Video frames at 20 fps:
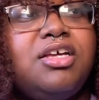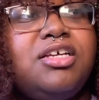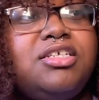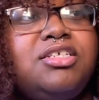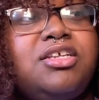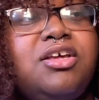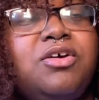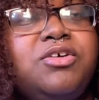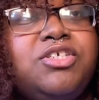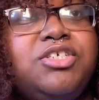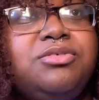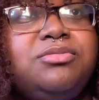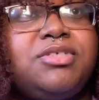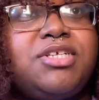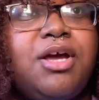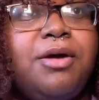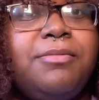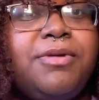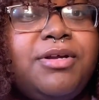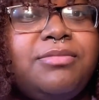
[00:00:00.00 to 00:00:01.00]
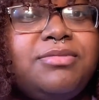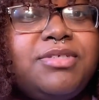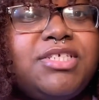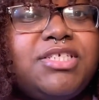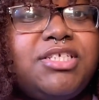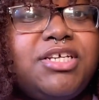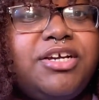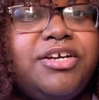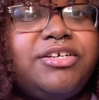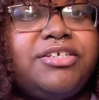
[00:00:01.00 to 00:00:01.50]
So she was coming up the
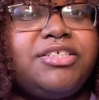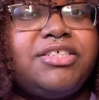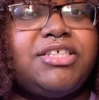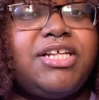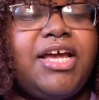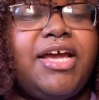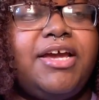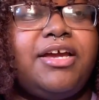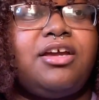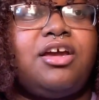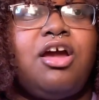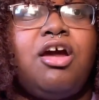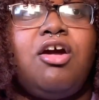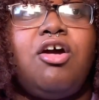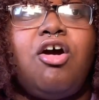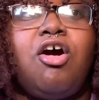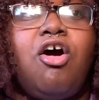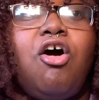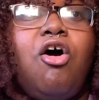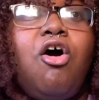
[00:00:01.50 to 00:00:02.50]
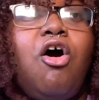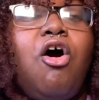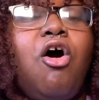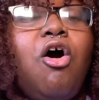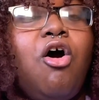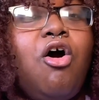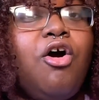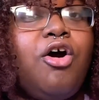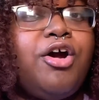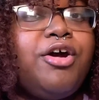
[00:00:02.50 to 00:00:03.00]
stairs like
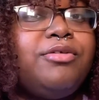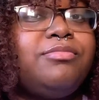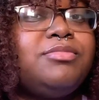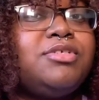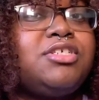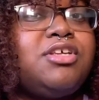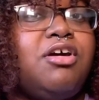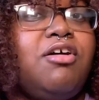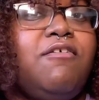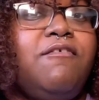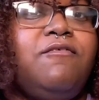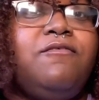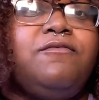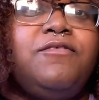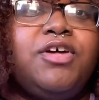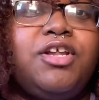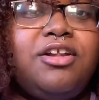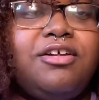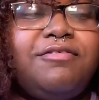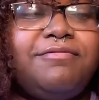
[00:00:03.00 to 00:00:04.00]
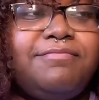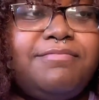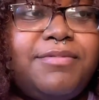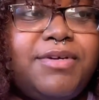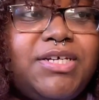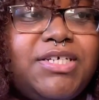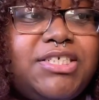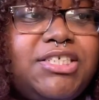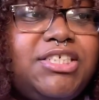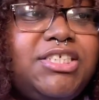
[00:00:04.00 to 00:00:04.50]
arms full of
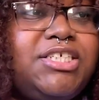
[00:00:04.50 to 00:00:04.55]
books.